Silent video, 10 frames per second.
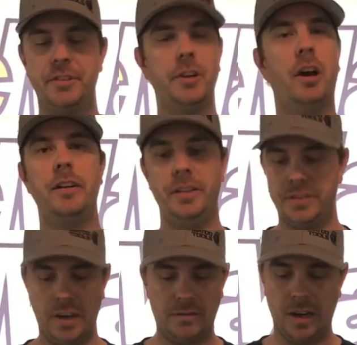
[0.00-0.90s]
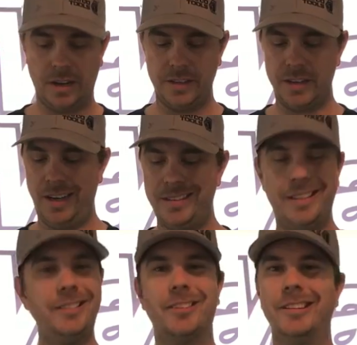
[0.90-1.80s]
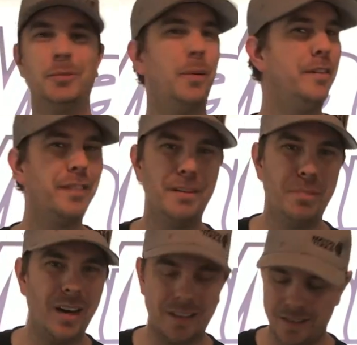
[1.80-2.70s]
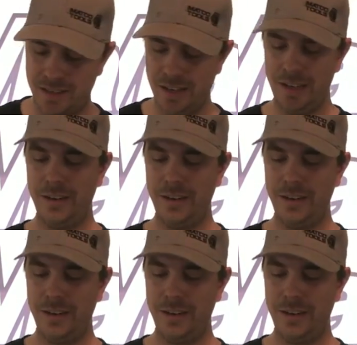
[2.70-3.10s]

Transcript: It's not rocket science. I think they're like 25 bucks